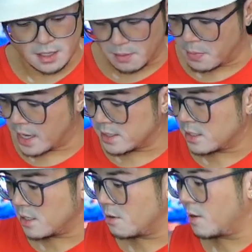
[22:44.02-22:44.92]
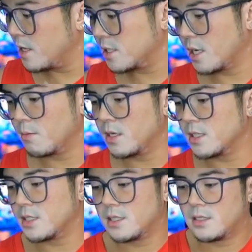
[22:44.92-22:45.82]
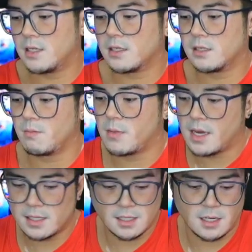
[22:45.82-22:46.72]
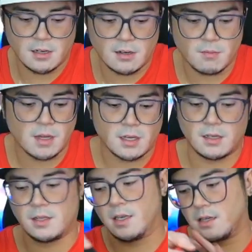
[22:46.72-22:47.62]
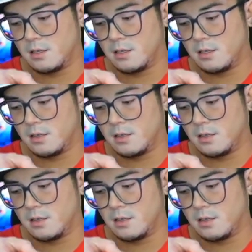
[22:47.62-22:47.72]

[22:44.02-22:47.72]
capacity wise, I'm gonna stick some bags in here to make it like